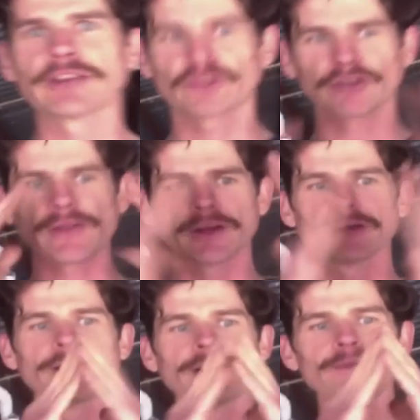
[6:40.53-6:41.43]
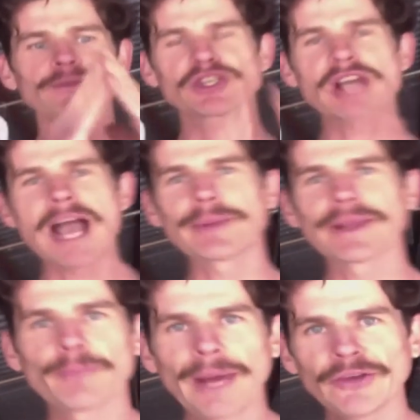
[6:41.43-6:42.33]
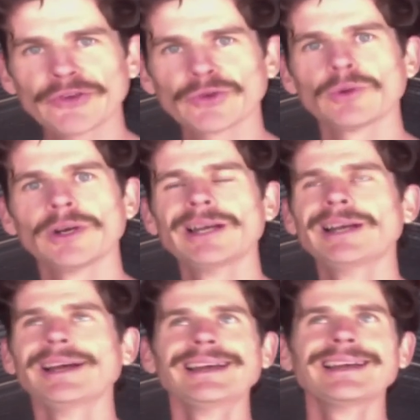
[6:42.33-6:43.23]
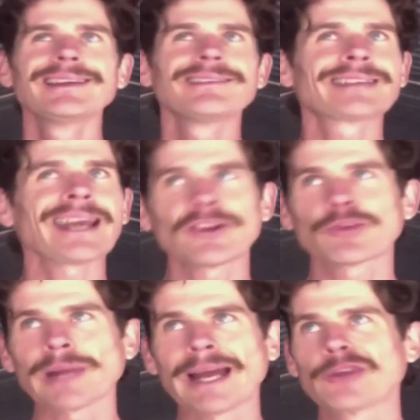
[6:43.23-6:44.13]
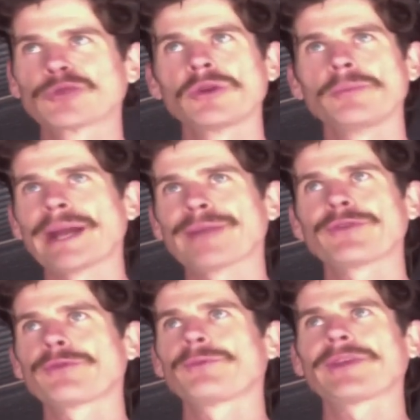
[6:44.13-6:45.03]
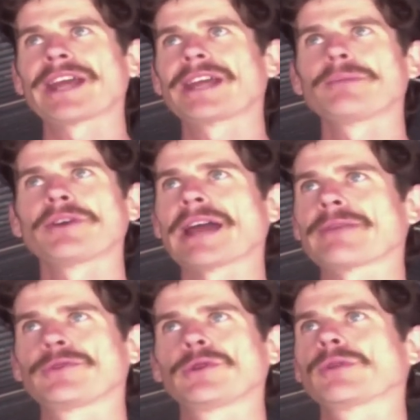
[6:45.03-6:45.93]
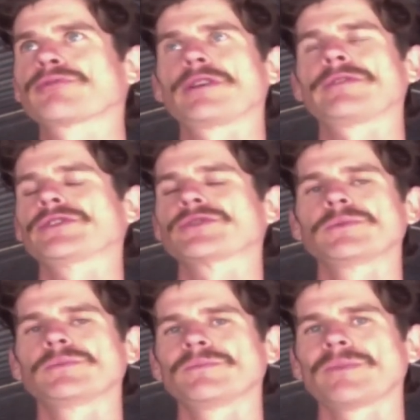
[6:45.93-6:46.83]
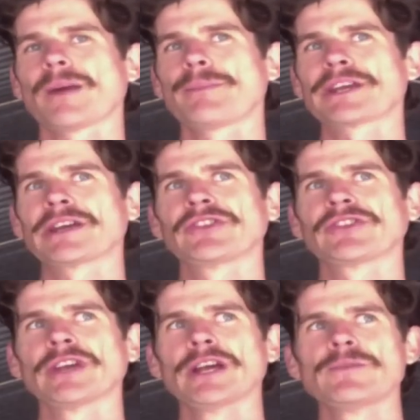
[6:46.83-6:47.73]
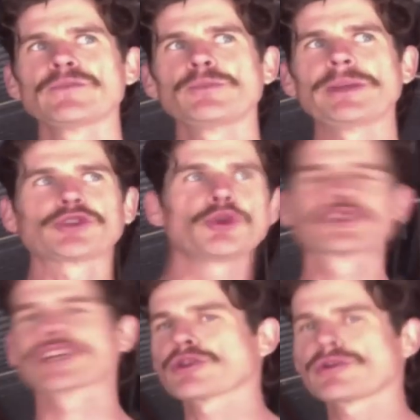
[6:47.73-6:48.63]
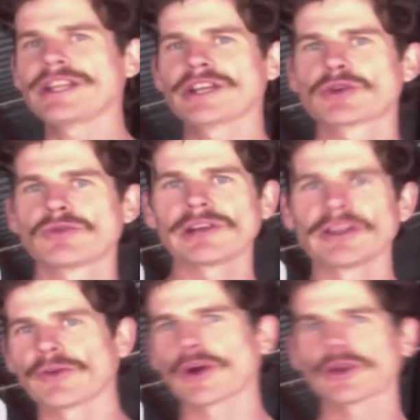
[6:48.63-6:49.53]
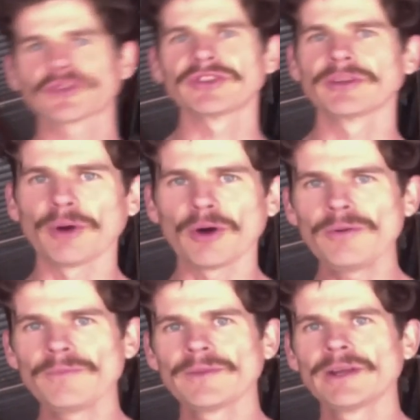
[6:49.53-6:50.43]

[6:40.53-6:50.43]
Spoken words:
It's just like the sharpening the pencil. Tennis players wouldn't benefit from taking modafinil or Provigil because you'd be too jittery and you couldn't really focus on the ball.